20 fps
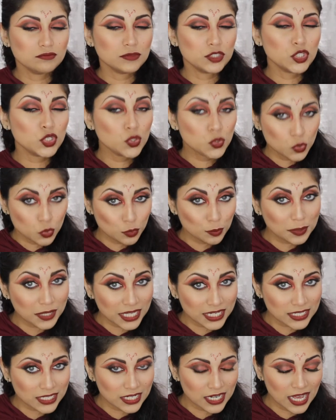too
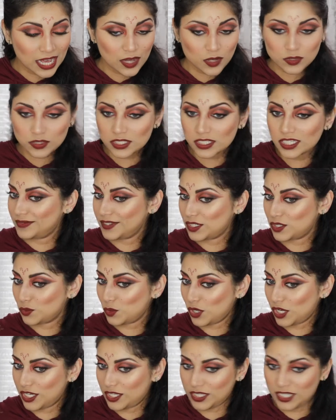blended out. That's
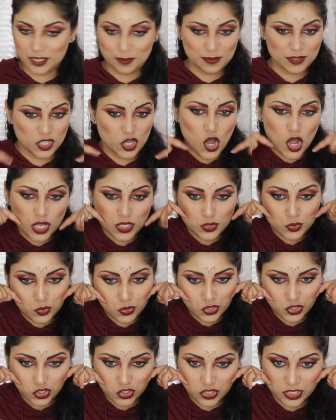why I like the contour
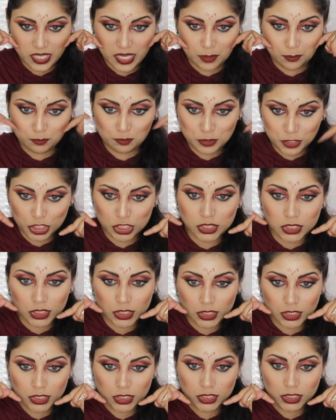is just like,
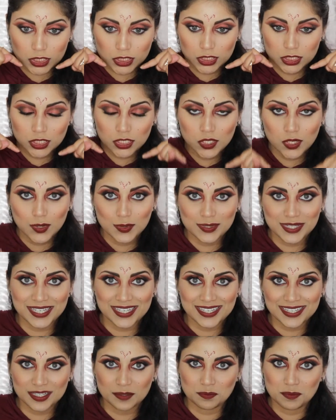you know, like
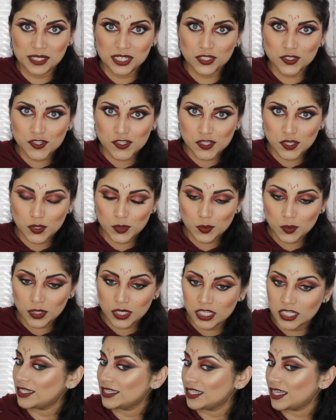it could pierce you.
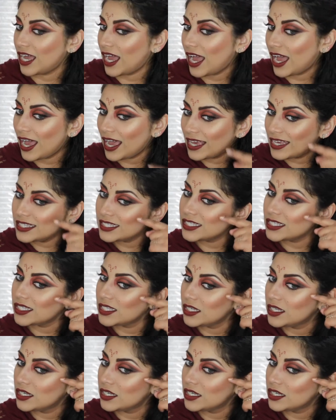And the eyes.